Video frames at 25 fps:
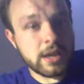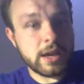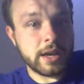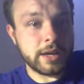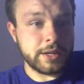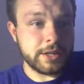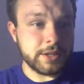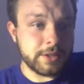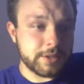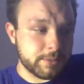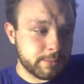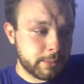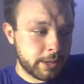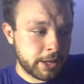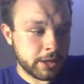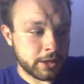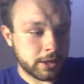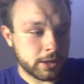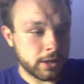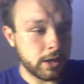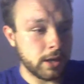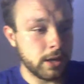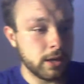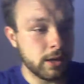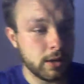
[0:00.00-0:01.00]
I need to
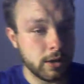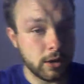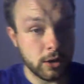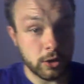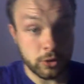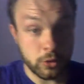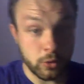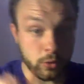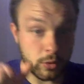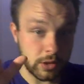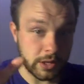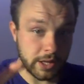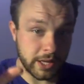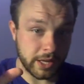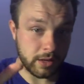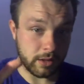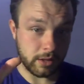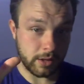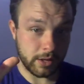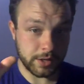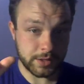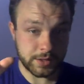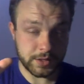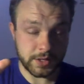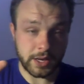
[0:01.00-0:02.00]
make a Google
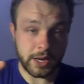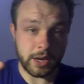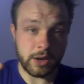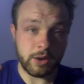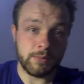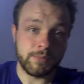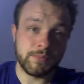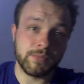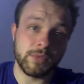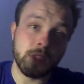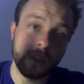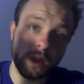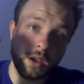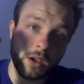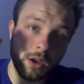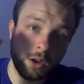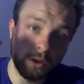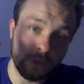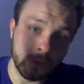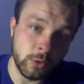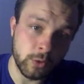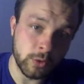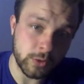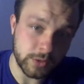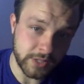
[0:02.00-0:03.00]
Analytics account, a
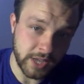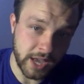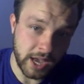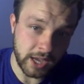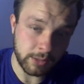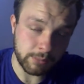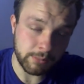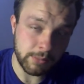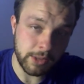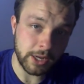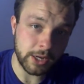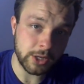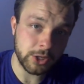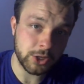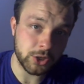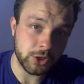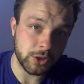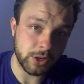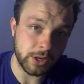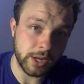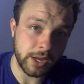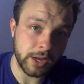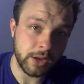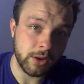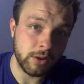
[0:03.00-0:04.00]
Google Tag Manager
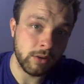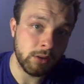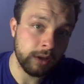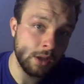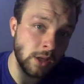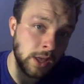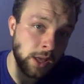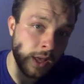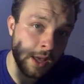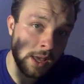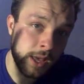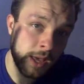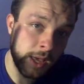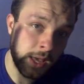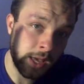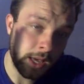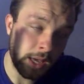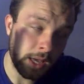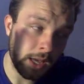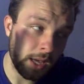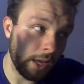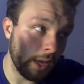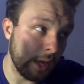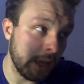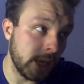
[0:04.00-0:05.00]
account,
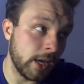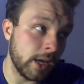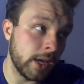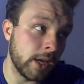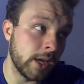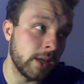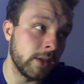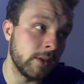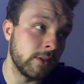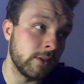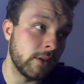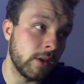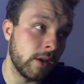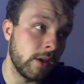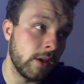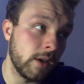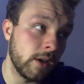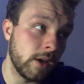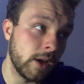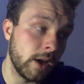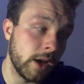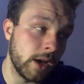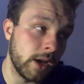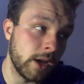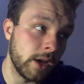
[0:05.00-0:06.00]
and
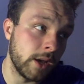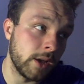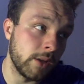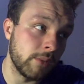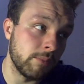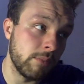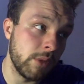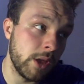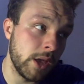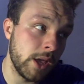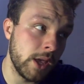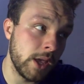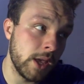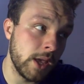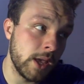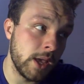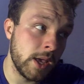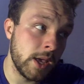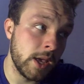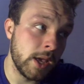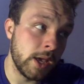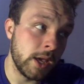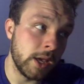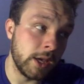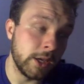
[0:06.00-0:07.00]

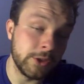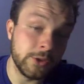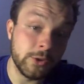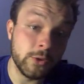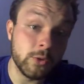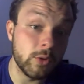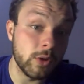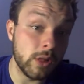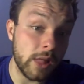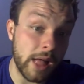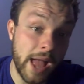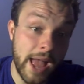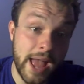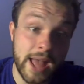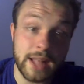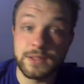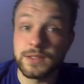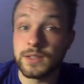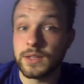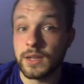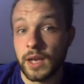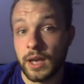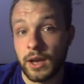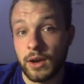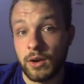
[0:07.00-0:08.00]
a Google Ads
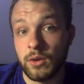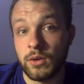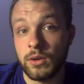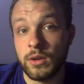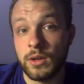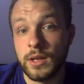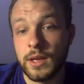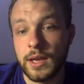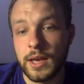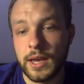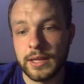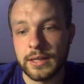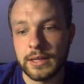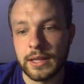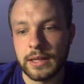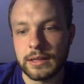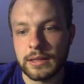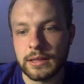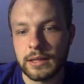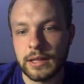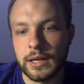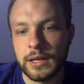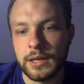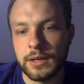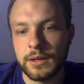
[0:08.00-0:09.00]
account, and
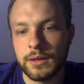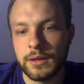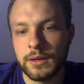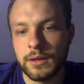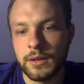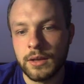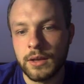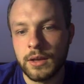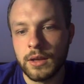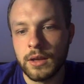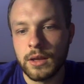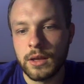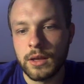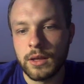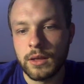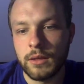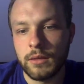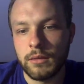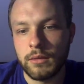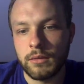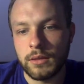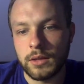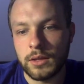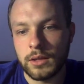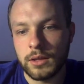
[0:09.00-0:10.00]
then link
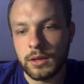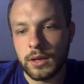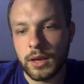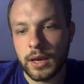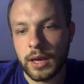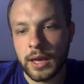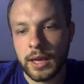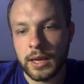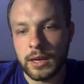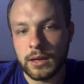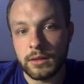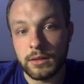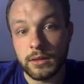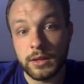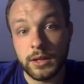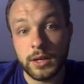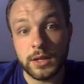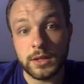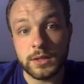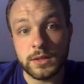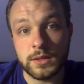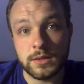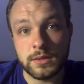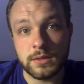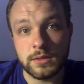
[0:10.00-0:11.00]
the
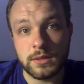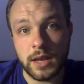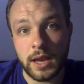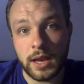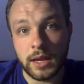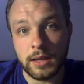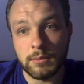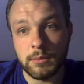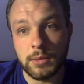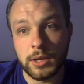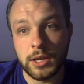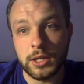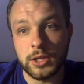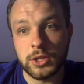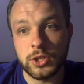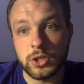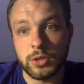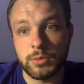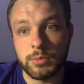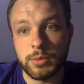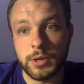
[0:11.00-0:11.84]
Analytics Tag Manager